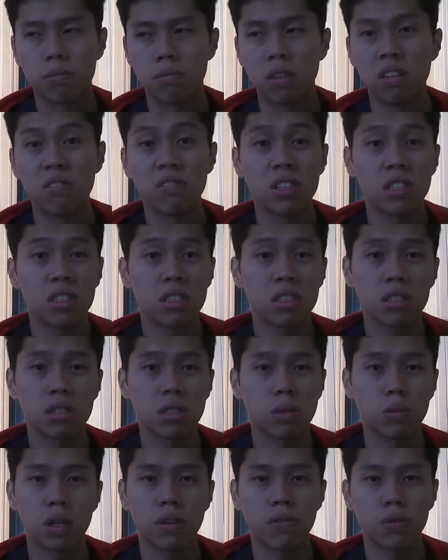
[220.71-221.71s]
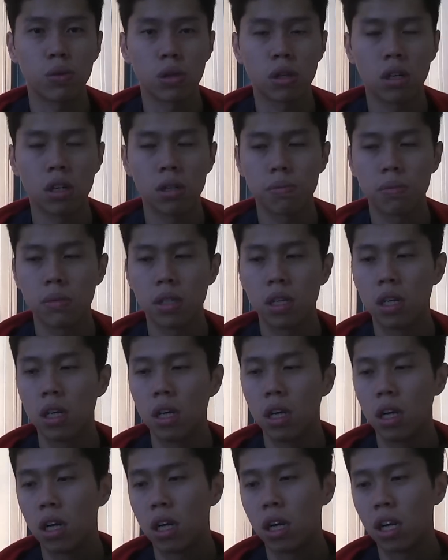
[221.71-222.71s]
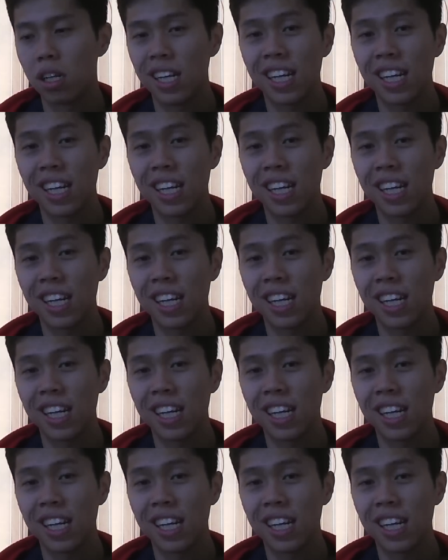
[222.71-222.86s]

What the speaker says: infants, or whatever you want to call them.